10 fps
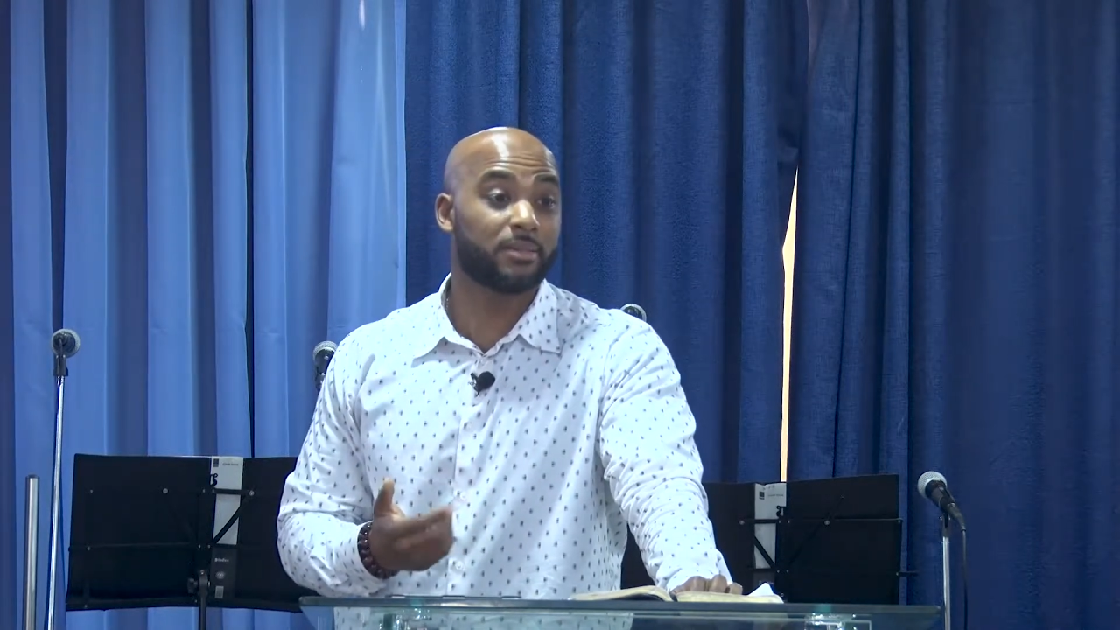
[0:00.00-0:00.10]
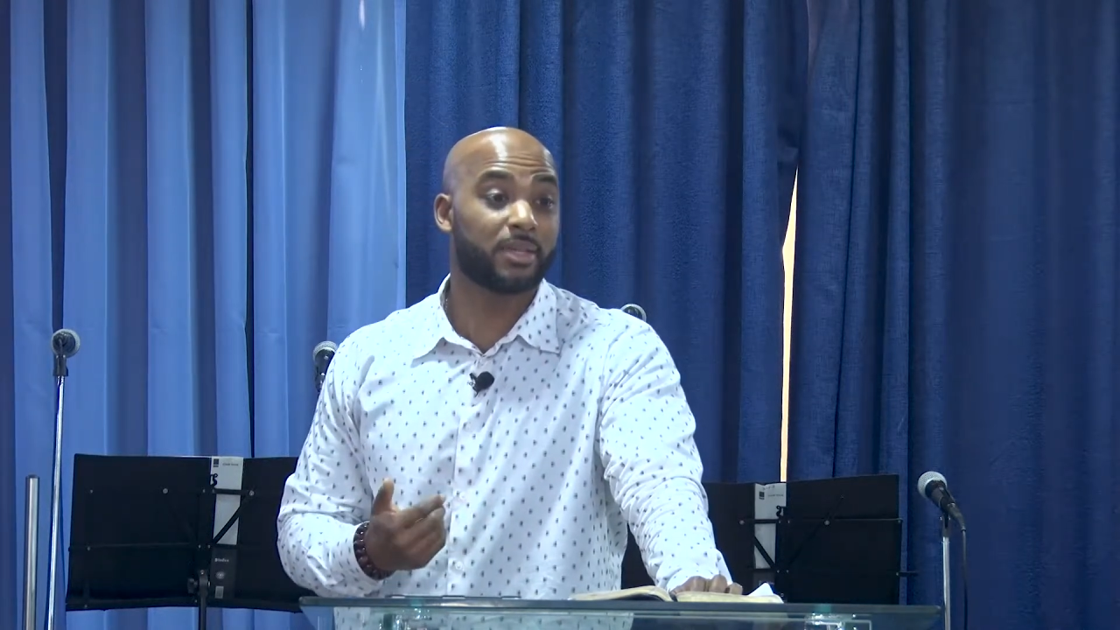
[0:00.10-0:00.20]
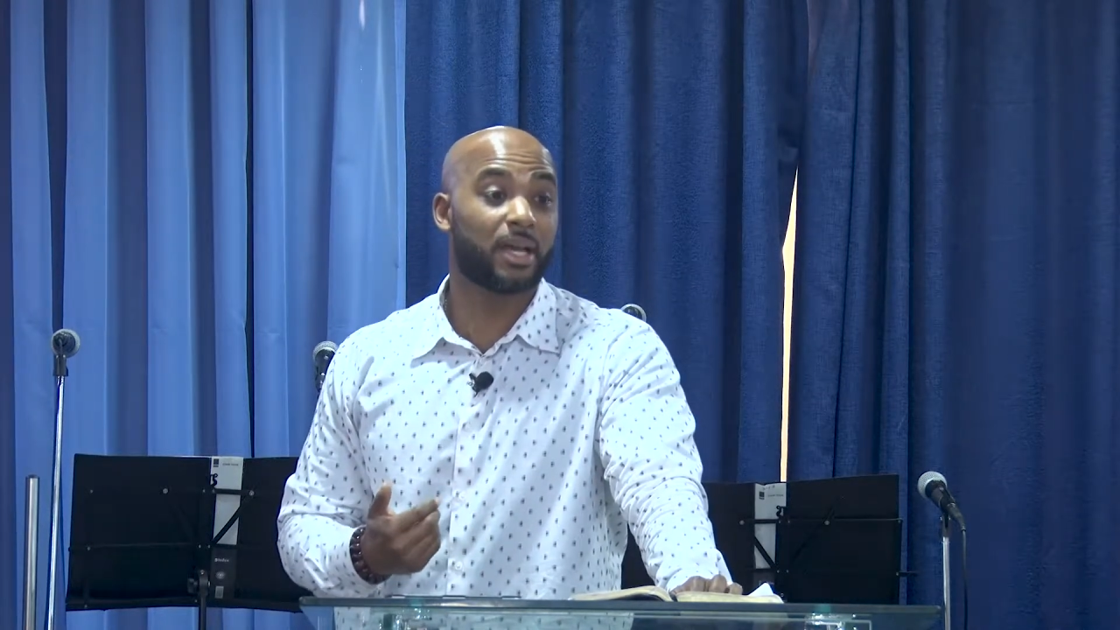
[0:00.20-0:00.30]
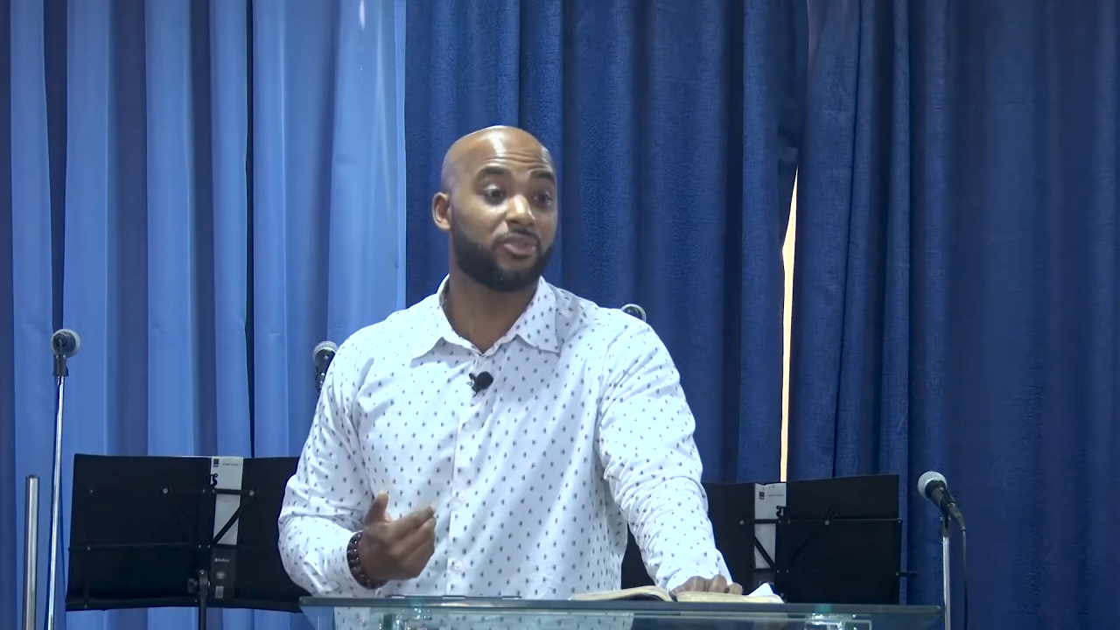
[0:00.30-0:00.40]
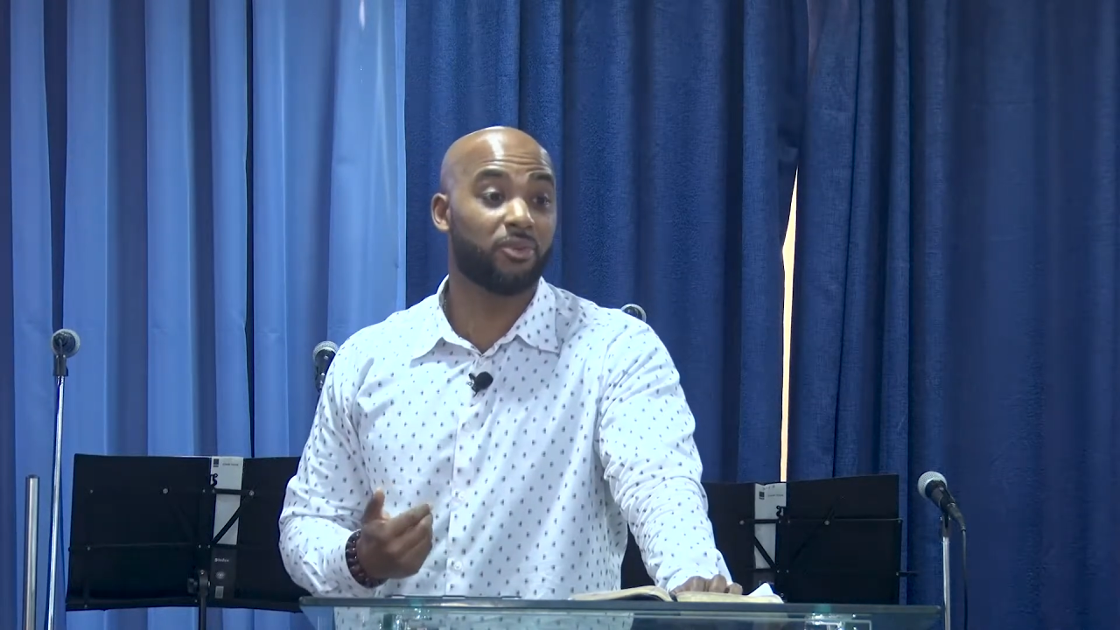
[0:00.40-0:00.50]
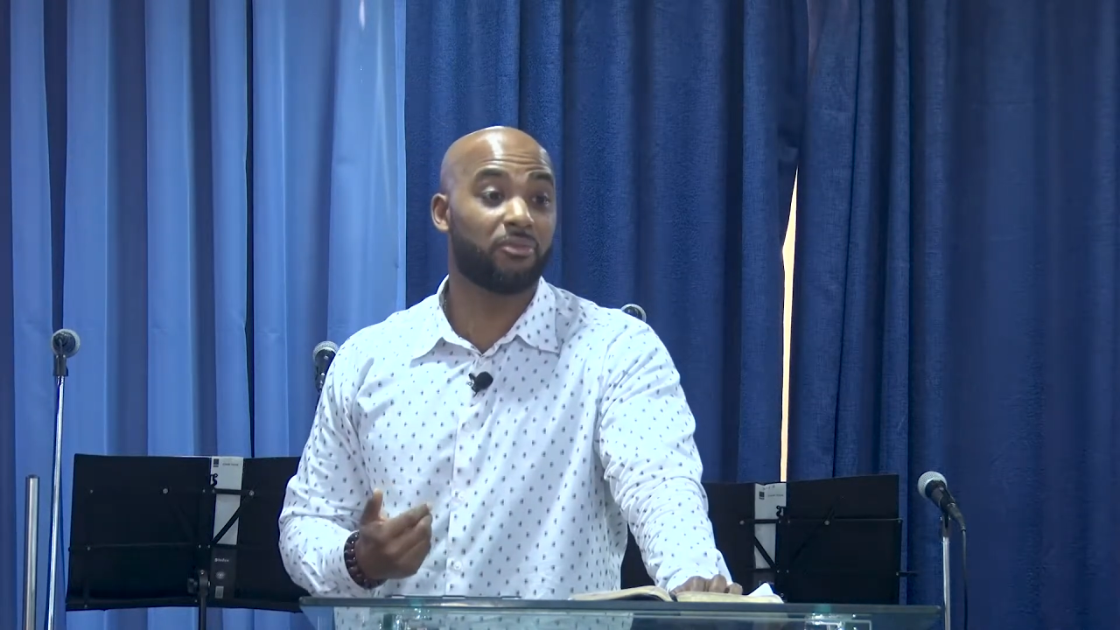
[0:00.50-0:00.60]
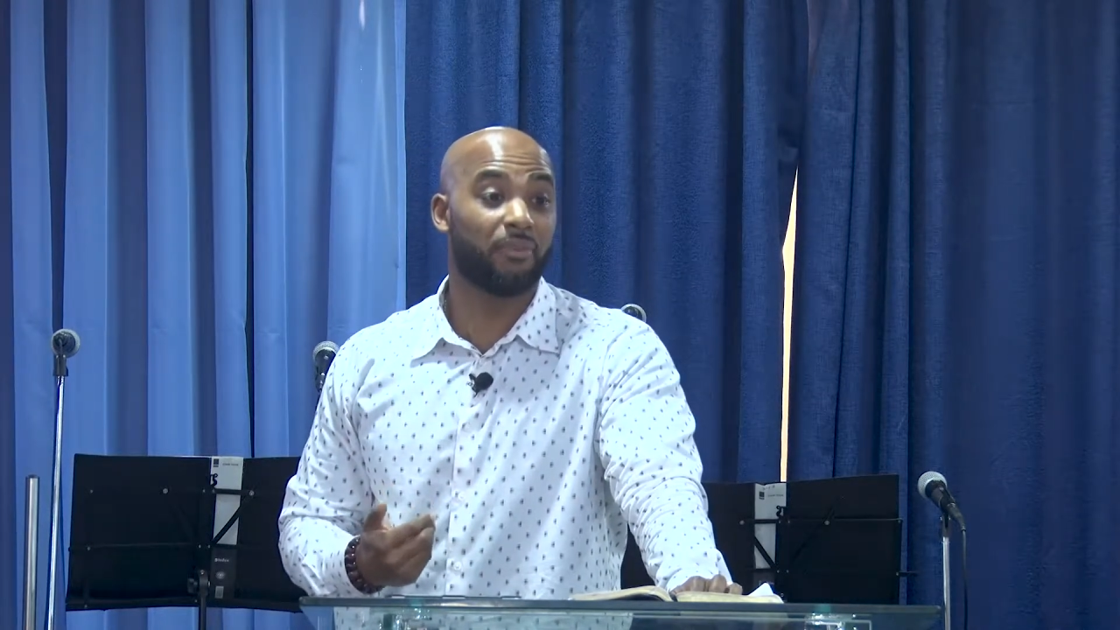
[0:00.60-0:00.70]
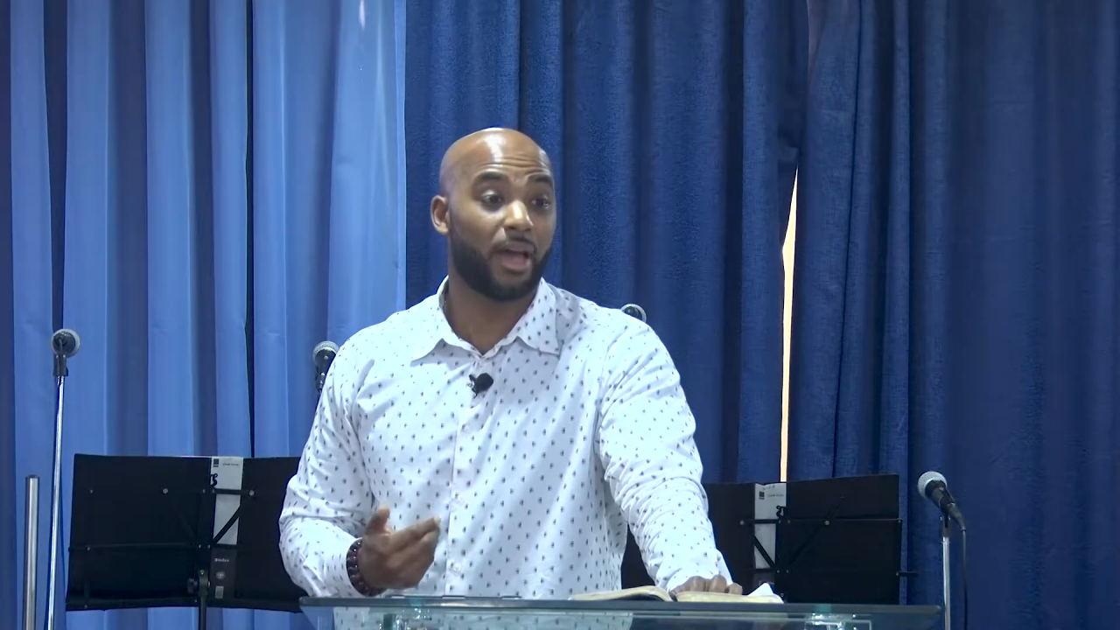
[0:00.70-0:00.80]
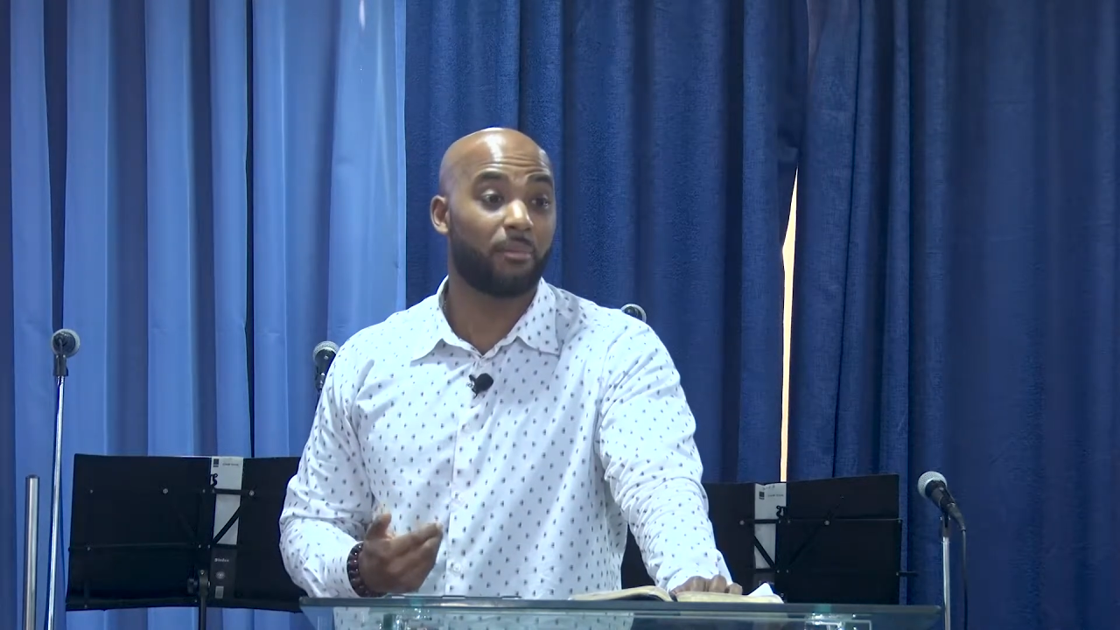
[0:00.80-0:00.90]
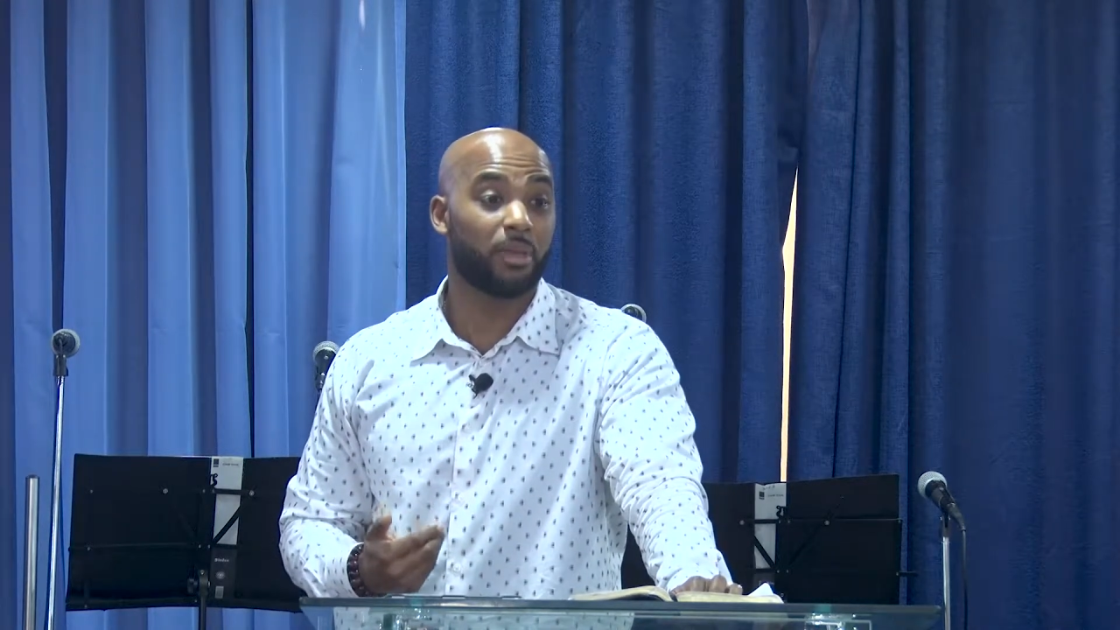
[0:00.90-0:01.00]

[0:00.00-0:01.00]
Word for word: sometimes you can find